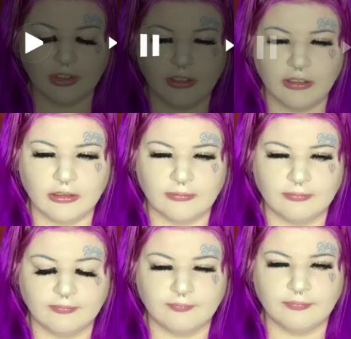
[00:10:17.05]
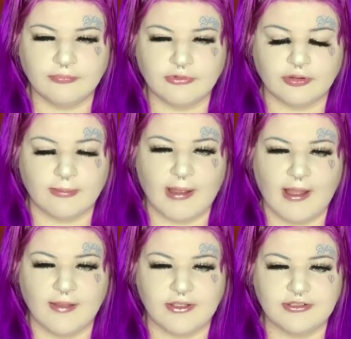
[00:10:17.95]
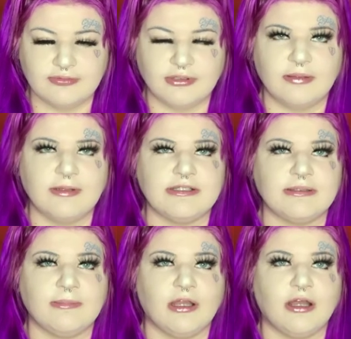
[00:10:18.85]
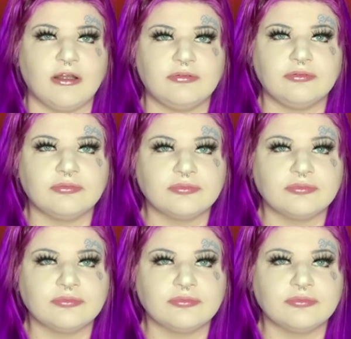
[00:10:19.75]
Sorry, my eyelash is really pissing me off.